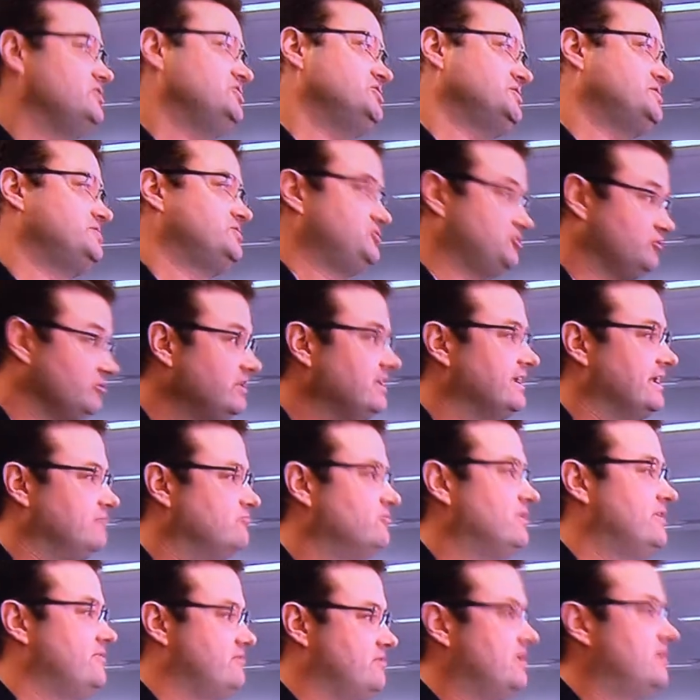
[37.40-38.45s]
one spot
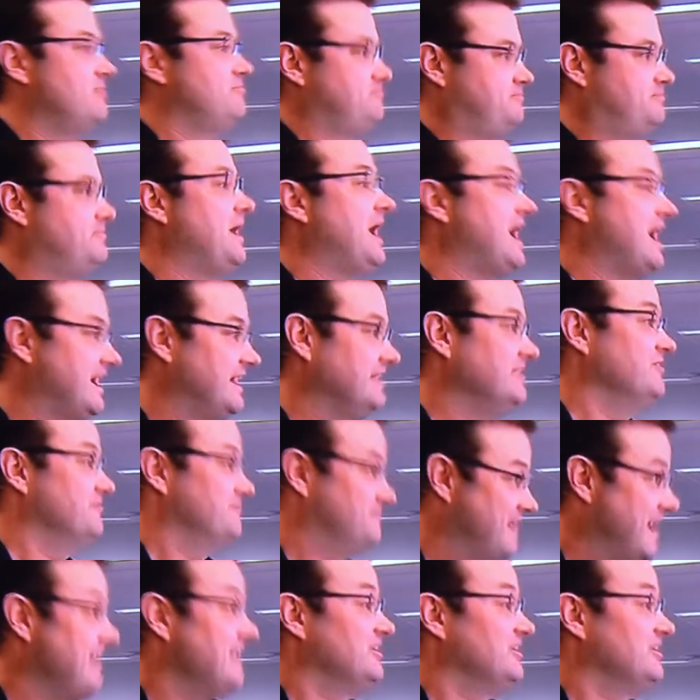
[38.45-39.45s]
going to the WikiLeaks